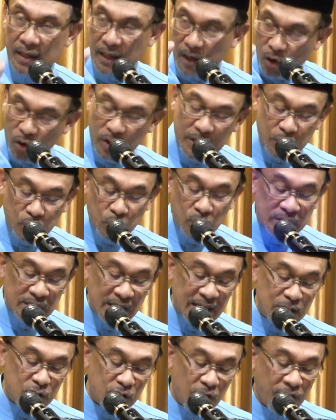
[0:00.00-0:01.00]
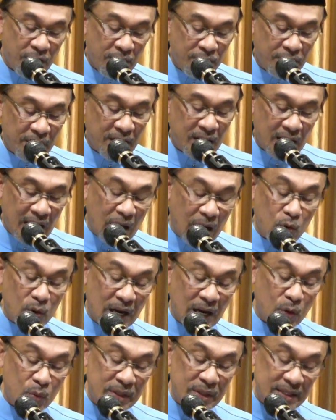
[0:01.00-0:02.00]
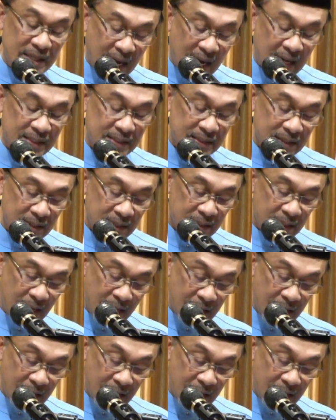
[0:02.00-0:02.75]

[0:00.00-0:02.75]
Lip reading: according to his list of fiqh awlawiyat,